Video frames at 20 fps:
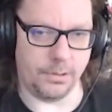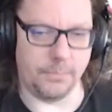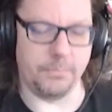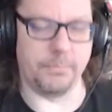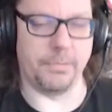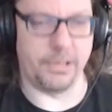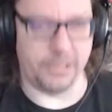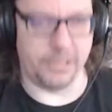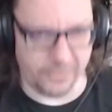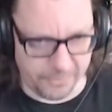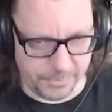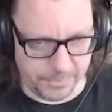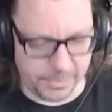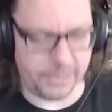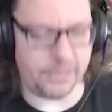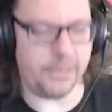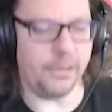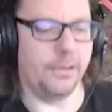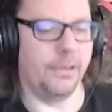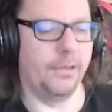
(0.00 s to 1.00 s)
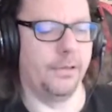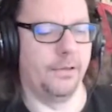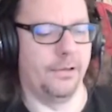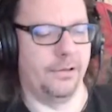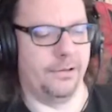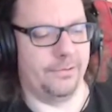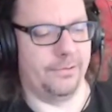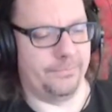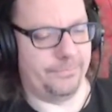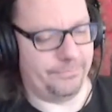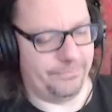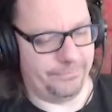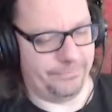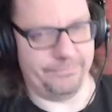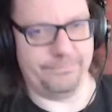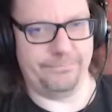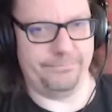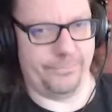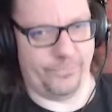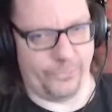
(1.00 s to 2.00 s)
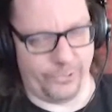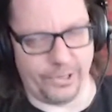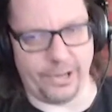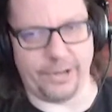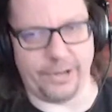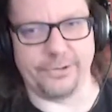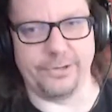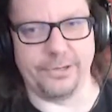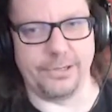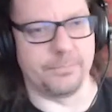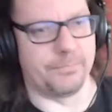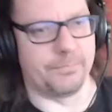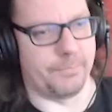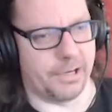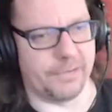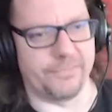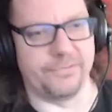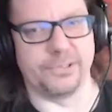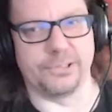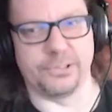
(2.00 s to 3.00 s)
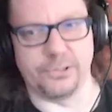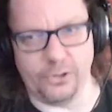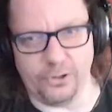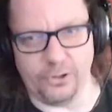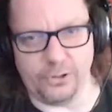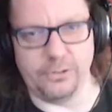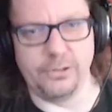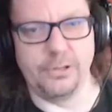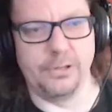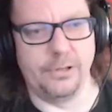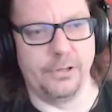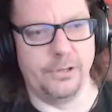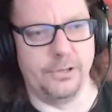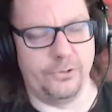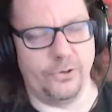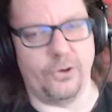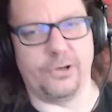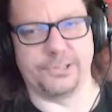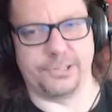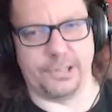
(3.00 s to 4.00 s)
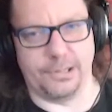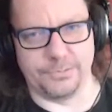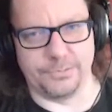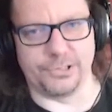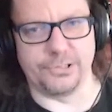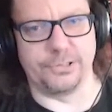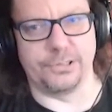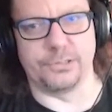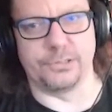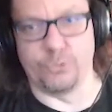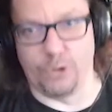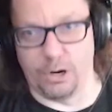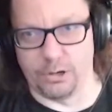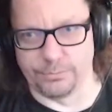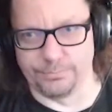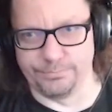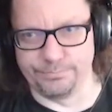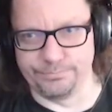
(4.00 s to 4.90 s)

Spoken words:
believe me, regarding Murphy's Law, your assumption is wrong.